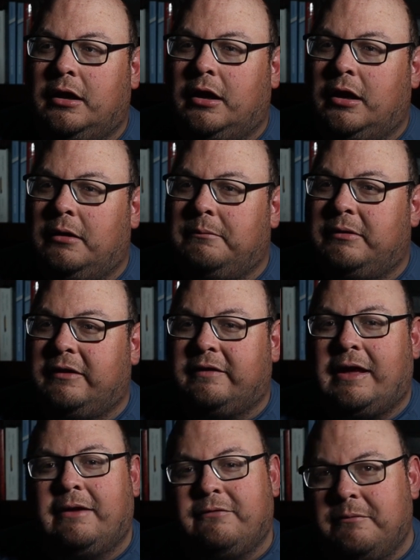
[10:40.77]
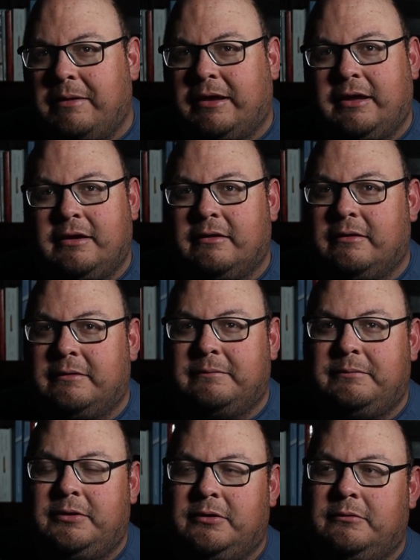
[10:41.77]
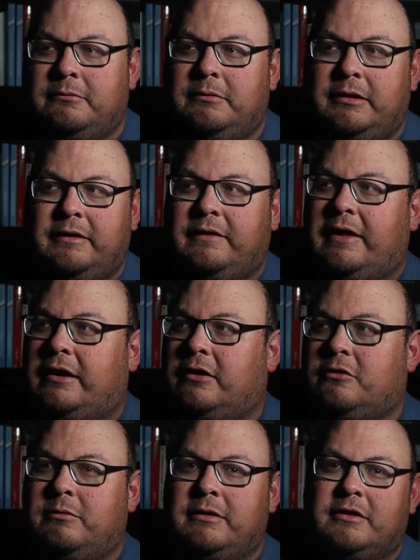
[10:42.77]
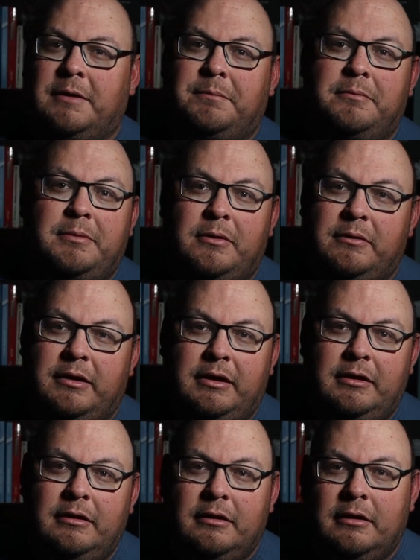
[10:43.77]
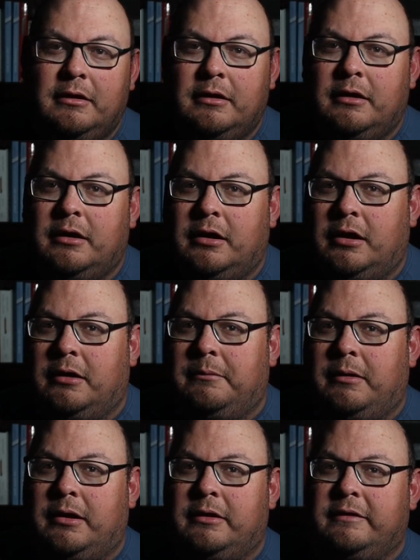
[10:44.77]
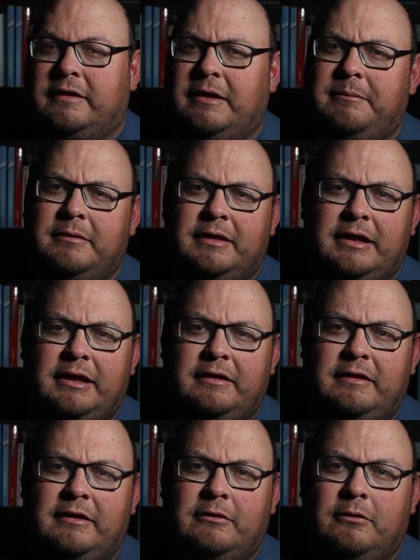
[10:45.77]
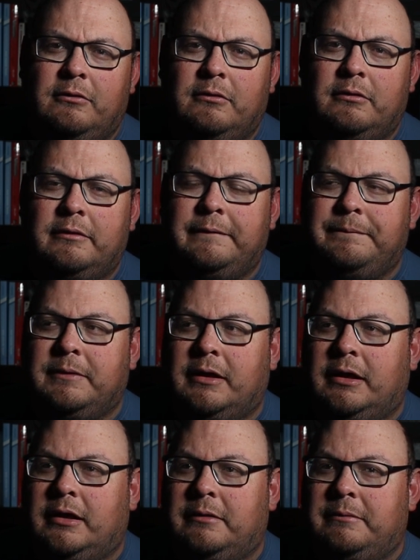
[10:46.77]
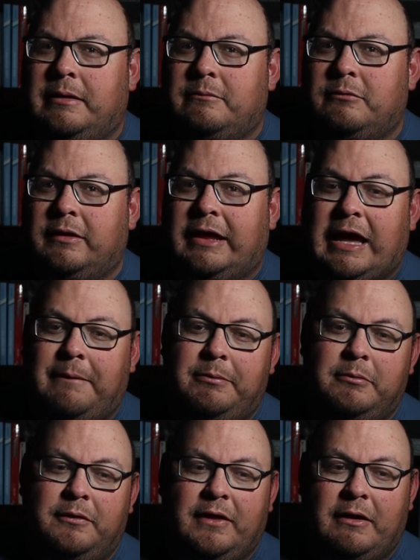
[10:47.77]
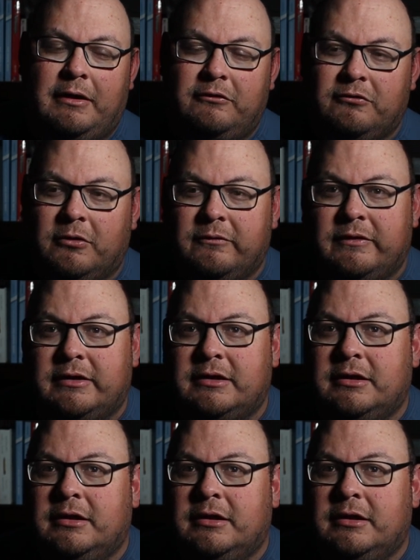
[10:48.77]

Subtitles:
But aside from making a, what is that, a quintuple bogey on a seemingly easy hole, I'm really happy with how I drove it.